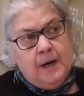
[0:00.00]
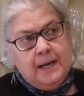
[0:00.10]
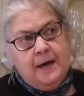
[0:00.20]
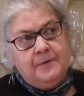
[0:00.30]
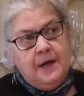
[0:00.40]
I
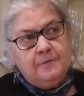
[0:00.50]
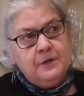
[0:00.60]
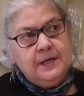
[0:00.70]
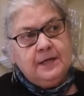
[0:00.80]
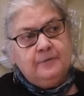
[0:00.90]
have
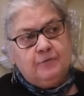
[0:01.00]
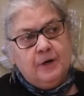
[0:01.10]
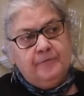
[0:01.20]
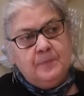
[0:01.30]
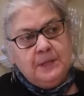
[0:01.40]
everything in
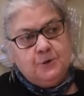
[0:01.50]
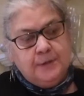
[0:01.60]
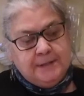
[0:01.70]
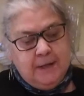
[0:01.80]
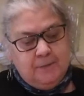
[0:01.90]
front of me to
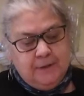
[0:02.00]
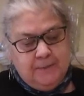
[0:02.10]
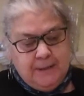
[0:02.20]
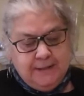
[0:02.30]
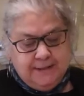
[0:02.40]
assemble the
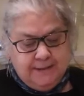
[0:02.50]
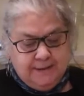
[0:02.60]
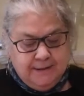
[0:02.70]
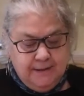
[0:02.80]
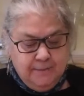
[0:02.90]
pizzas.